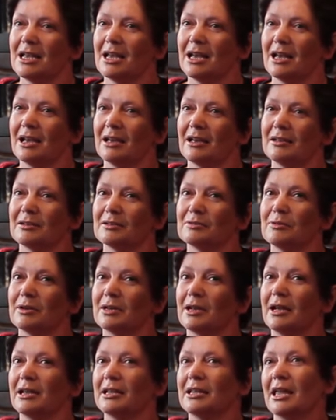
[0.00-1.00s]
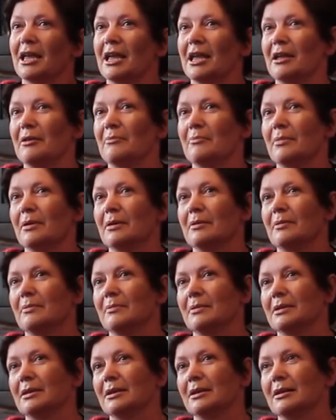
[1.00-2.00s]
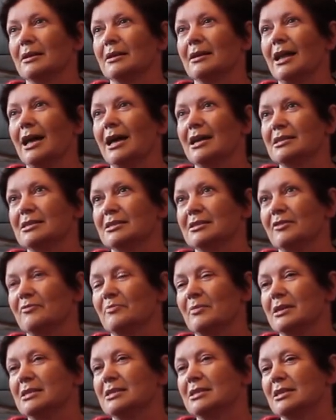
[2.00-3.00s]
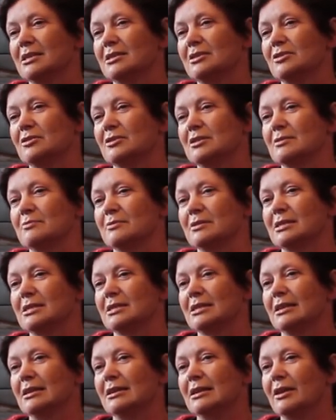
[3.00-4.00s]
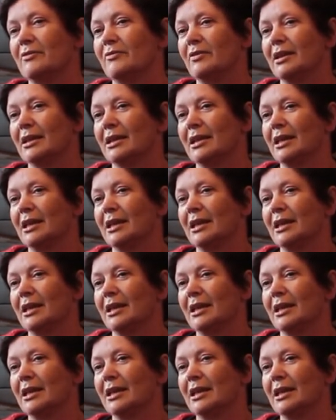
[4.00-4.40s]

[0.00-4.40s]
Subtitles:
And when I came, the last of my sisters was still living